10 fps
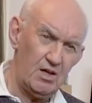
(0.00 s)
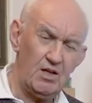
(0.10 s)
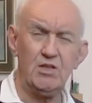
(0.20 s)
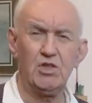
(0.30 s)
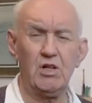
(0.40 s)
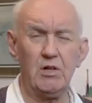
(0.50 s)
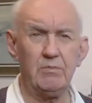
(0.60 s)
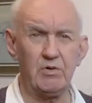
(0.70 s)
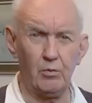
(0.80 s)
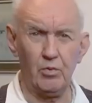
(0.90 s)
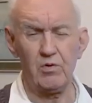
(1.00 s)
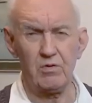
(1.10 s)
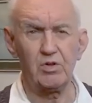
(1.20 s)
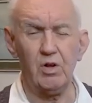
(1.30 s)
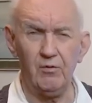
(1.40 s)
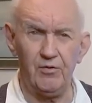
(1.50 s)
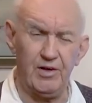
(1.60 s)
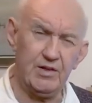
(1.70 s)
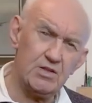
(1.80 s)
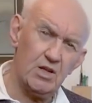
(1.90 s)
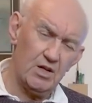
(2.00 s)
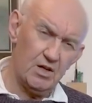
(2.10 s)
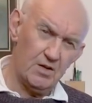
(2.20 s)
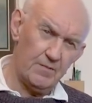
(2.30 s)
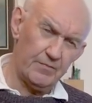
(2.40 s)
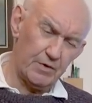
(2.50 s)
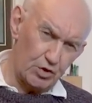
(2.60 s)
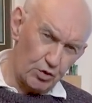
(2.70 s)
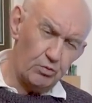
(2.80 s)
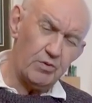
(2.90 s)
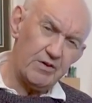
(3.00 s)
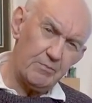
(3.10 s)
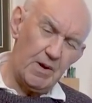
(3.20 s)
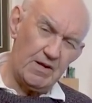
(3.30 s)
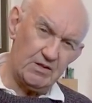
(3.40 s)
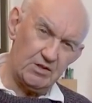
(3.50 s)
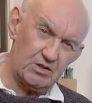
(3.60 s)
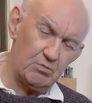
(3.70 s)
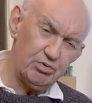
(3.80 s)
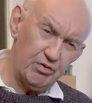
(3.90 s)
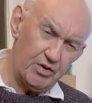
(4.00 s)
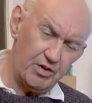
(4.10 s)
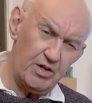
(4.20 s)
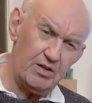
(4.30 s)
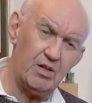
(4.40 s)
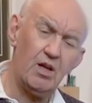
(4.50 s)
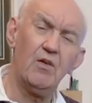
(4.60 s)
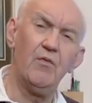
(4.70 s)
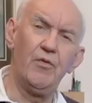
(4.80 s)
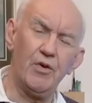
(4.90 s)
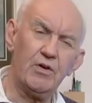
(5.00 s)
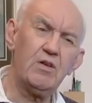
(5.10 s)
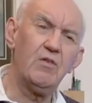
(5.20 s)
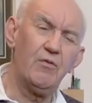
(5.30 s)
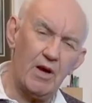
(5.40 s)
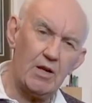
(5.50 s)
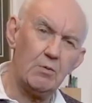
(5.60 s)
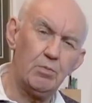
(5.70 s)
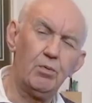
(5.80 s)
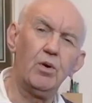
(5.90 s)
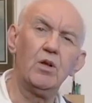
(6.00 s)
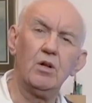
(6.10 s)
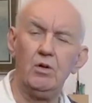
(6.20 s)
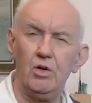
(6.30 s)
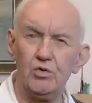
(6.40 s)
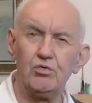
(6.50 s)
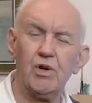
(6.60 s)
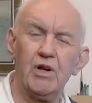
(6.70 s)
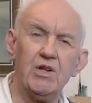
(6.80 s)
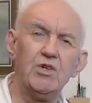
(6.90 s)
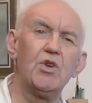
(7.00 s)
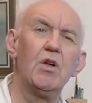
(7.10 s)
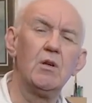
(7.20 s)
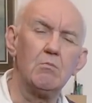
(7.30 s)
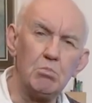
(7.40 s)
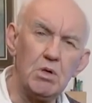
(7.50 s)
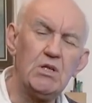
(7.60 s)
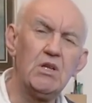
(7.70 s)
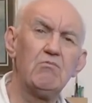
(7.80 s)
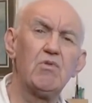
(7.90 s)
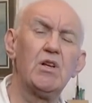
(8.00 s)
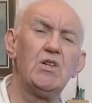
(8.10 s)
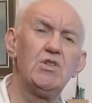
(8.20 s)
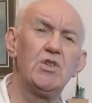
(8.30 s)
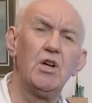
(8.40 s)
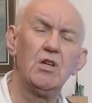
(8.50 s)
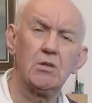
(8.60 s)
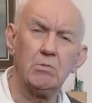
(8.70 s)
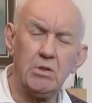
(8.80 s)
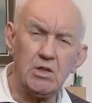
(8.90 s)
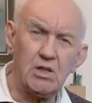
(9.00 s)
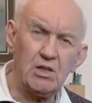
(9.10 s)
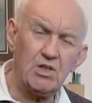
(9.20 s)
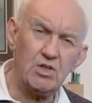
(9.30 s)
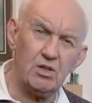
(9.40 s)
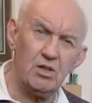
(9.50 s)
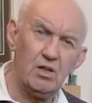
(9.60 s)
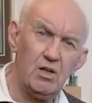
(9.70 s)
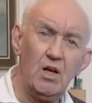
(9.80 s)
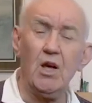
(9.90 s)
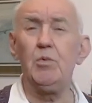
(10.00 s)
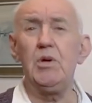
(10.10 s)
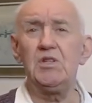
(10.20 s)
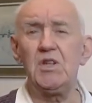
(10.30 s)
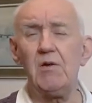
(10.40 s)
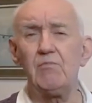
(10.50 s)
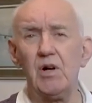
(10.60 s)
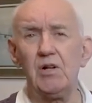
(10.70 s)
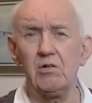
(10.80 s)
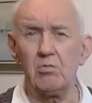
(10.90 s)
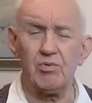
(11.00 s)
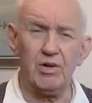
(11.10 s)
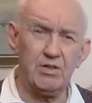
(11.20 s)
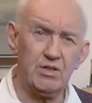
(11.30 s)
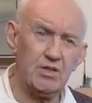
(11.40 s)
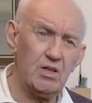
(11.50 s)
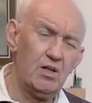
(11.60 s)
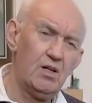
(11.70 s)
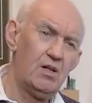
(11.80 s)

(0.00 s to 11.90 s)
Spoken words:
In times of war and conflict, the shortwave bands can provide very valuable long-range, medium-range communication. And we as ham radio operators